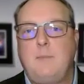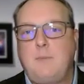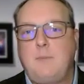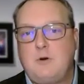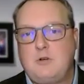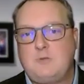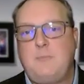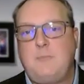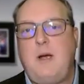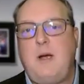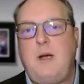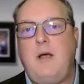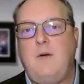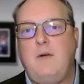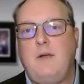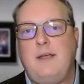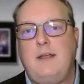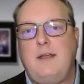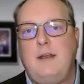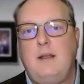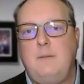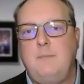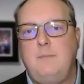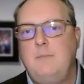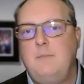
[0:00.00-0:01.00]
perspiring
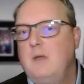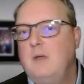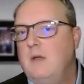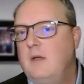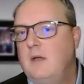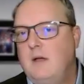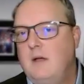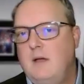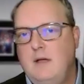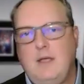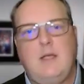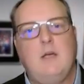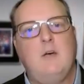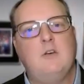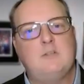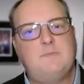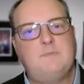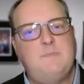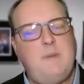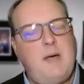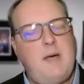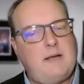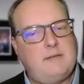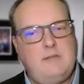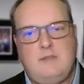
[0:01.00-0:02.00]
in them, it goes
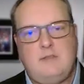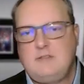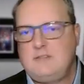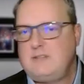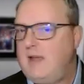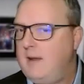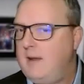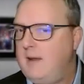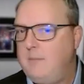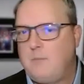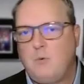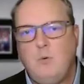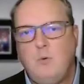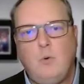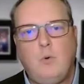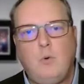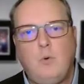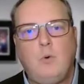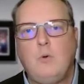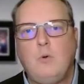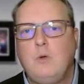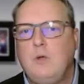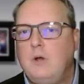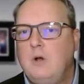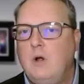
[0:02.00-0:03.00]
back to the same
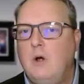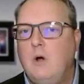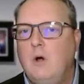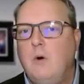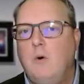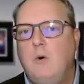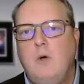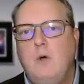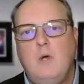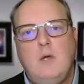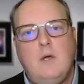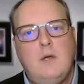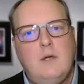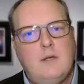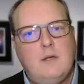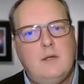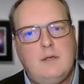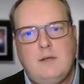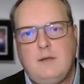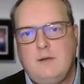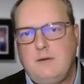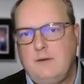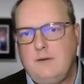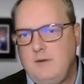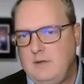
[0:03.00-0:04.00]
rule.
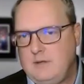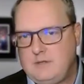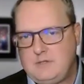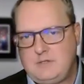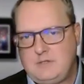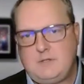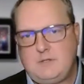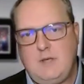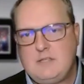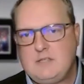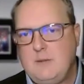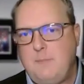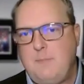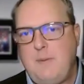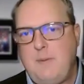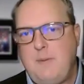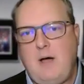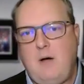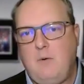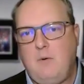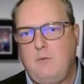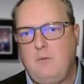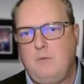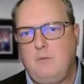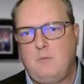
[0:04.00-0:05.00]
It's
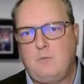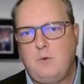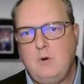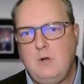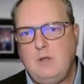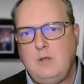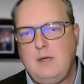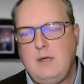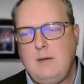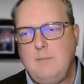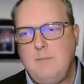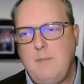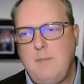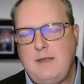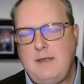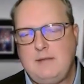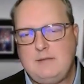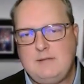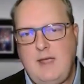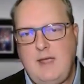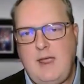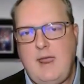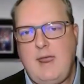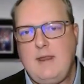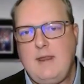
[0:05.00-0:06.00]
about really
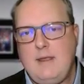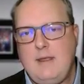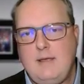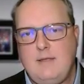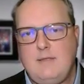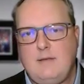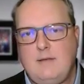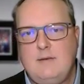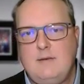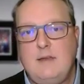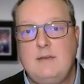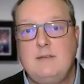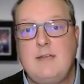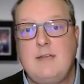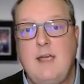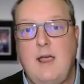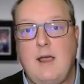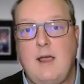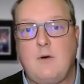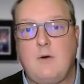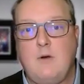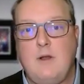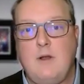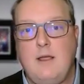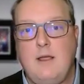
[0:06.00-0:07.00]
maintaining the
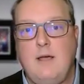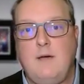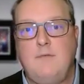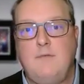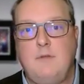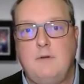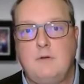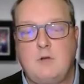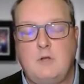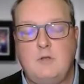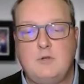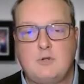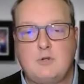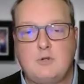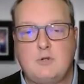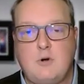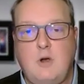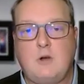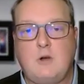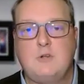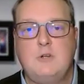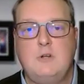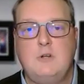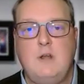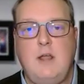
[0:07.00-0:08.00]
integrity of the
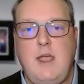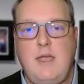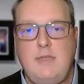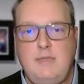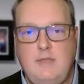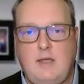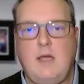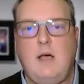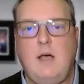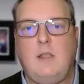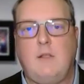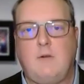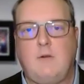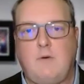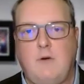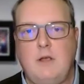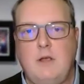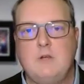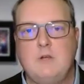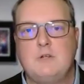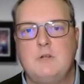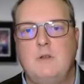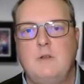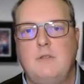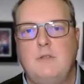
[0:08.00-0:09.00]
construction and the
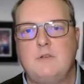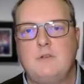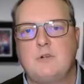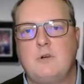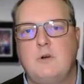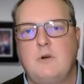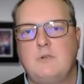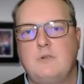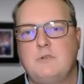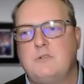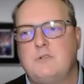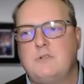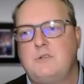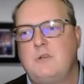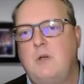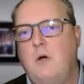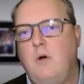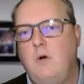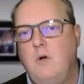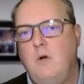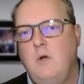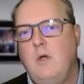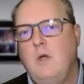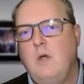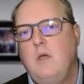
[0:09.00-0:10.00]
coloration of the shirts.
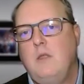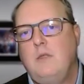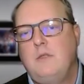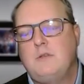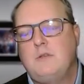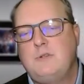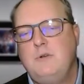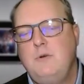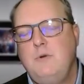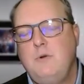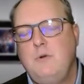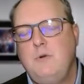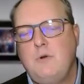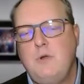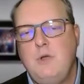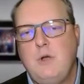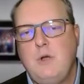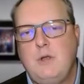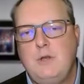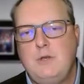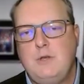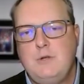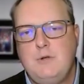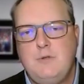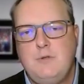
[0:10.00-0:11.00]
So the sooner you
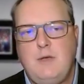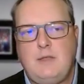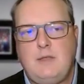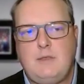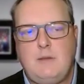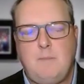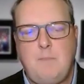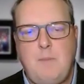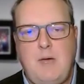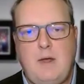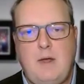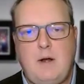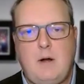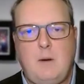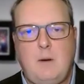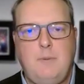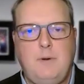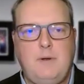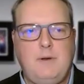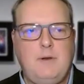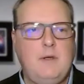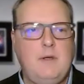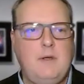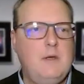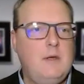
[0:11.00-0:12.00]
can do that, the better.
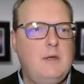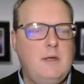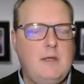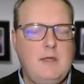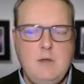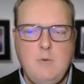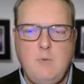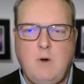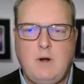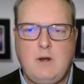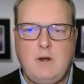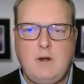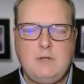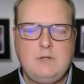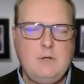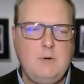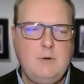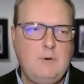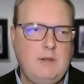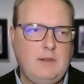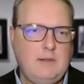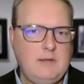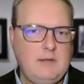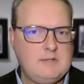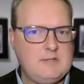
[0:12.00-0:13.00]
But you want to do
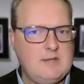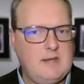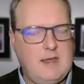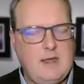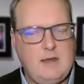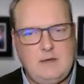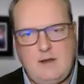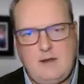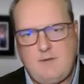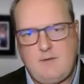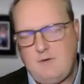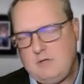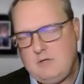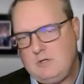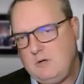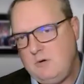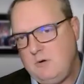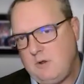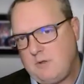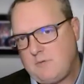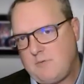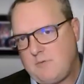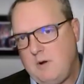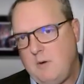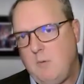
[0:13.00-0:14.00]
it at least, again, every 2
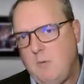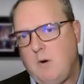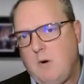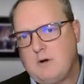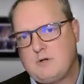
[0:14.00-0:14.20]
to 3